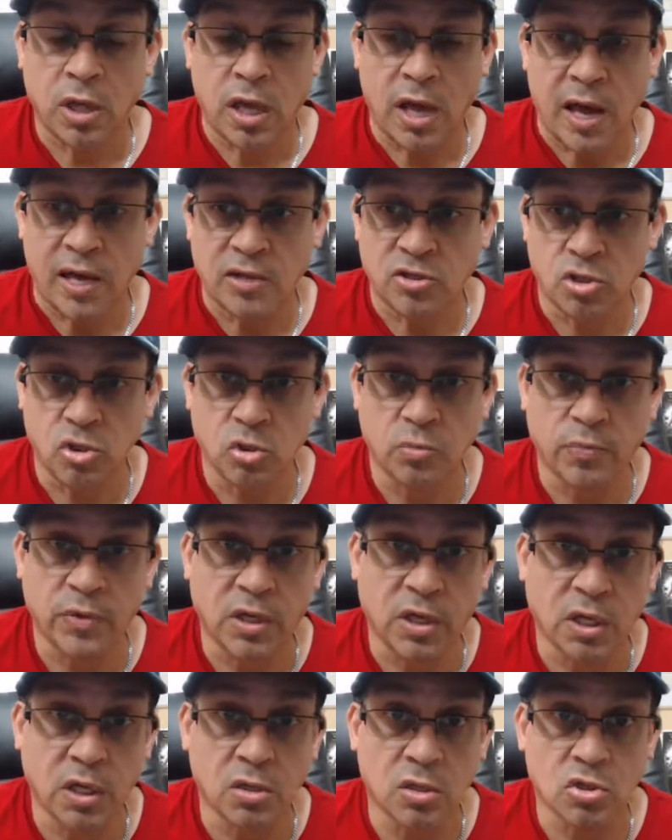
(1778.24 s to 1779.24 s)
As you
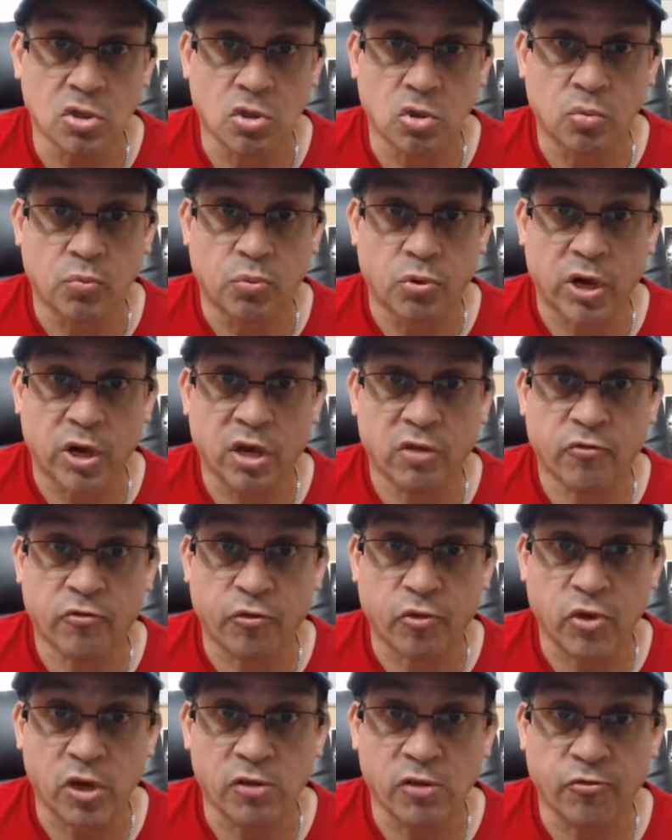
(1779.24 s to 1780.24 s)
begin to break
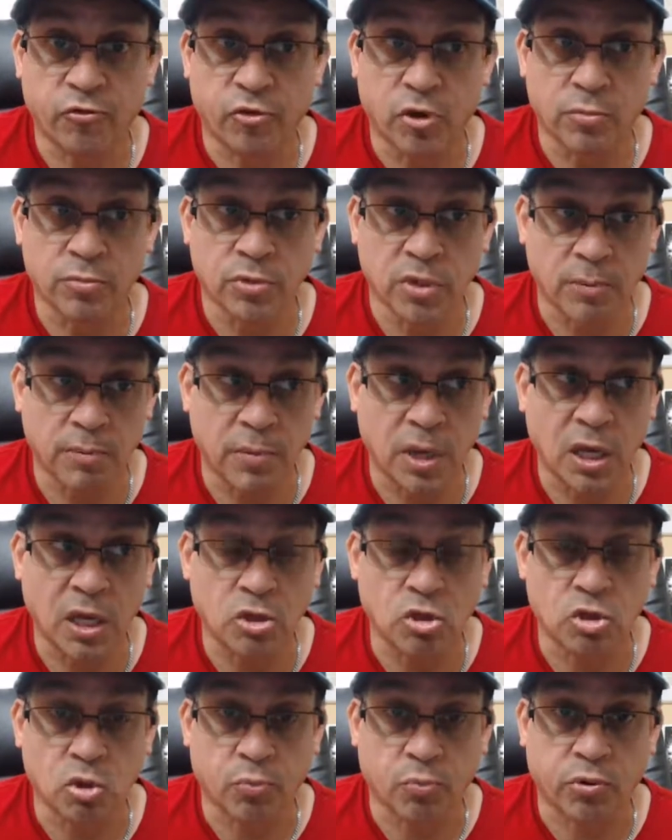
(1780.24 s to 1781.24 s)
free from the
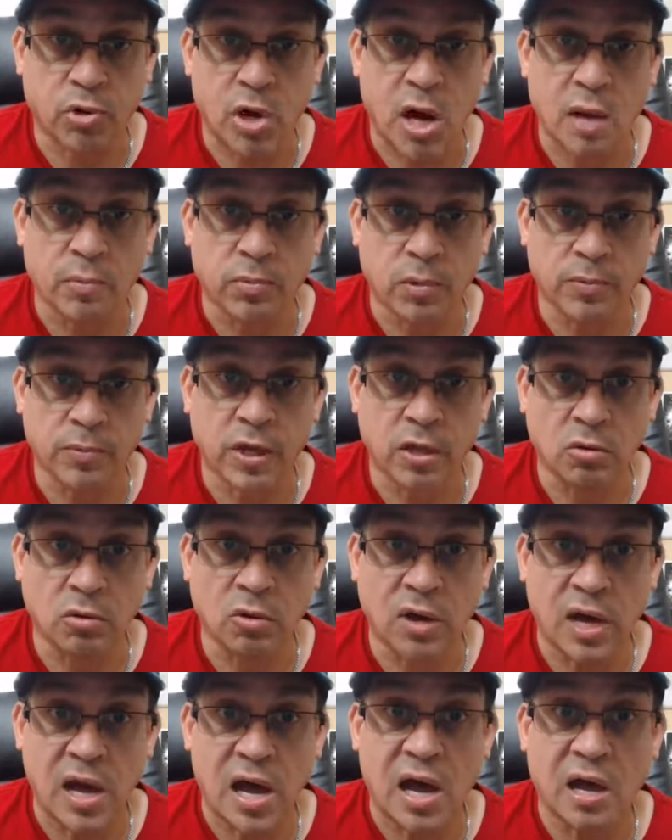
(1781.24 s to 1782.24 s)
major problem that
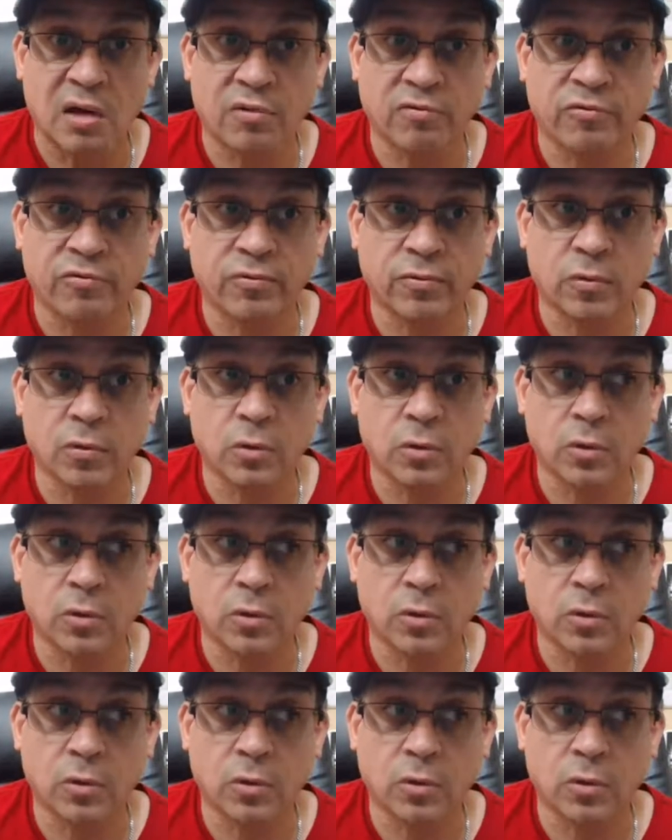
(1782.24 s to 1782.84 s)
you have,